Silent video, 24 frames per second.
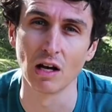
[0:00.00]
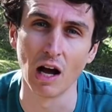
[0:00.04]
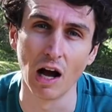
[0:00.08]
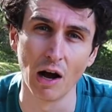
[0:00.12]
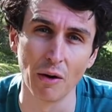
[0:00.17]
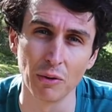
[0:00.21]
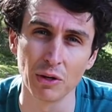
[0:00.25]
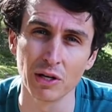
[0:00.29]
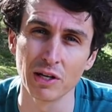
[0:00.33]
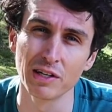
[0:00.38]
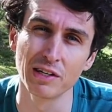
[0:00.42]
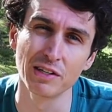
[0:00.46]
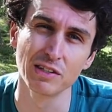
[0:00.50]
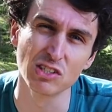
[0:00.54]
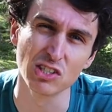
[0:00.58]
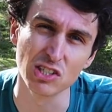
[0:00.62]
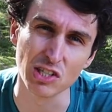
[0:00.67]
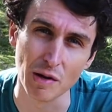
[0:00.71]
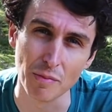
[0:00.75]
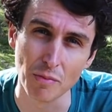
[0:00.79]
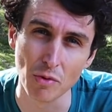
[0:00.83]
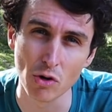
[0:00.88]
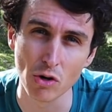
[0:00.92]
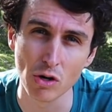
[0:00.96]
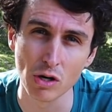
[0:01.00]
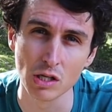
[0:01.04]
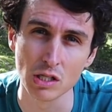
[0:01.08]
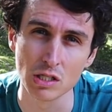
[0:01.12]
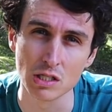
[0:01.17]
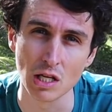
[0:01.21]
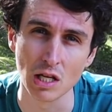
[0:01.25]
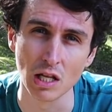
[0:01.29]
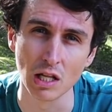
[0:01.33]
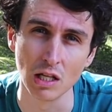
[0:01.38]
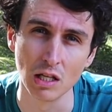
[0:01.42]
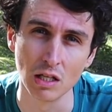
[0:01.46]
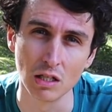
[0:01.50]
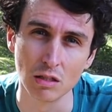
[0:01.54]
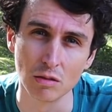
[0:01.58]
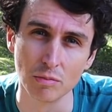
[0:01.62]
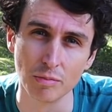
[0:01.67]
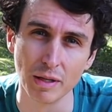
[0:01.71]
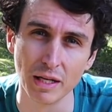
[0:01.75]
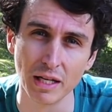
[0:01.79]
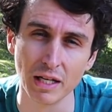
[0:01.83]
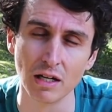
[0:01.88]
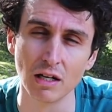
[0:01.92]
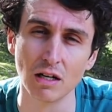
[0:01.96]
I want to summarize it a little
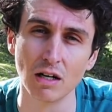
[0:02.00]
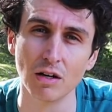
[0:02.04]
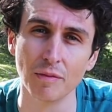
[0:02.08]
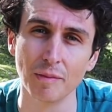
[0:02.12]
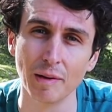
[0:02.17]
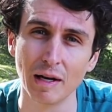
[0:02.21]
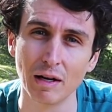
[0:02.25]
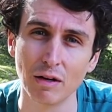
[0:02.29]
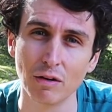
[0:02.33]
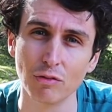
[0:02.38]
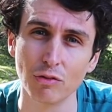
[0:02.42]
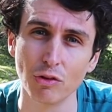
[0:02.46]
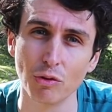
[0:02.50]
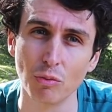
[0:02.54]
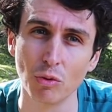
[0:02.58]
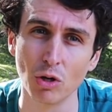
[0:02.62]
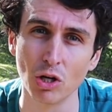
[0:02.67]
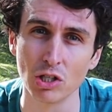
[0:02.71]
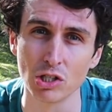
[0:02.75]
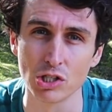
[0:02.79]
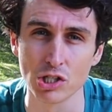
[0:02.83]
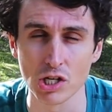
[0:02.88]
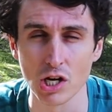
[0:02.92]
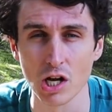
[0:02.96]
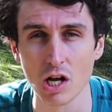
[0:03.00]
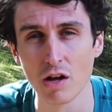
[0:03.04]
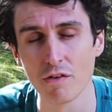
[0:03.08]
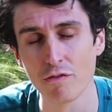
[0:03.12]
bit about the watch.